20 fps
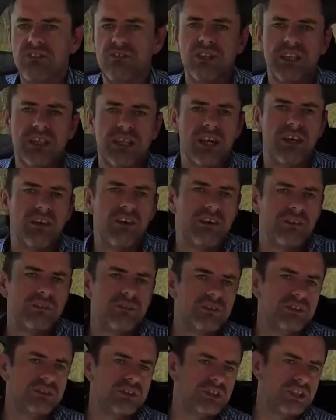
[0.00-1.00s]
definitely
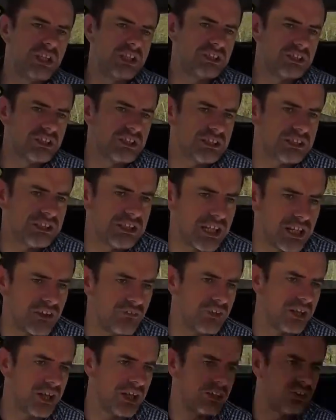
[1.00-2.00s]
there. Change it a
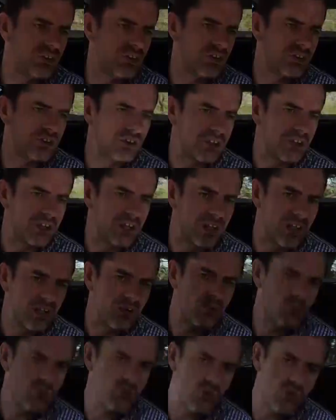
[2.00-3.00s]
second for that corner
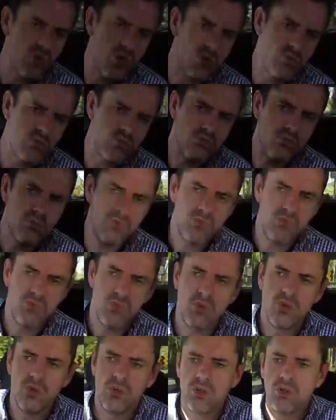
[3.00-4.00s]
there now.
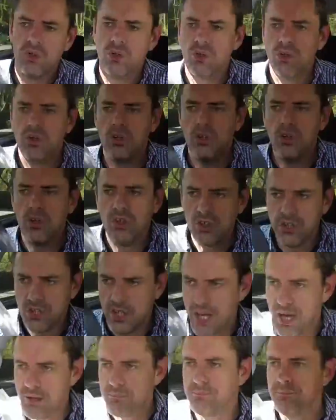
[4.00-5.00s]

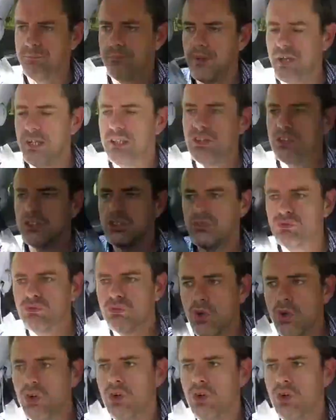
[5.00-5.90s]
Yep, it doesn't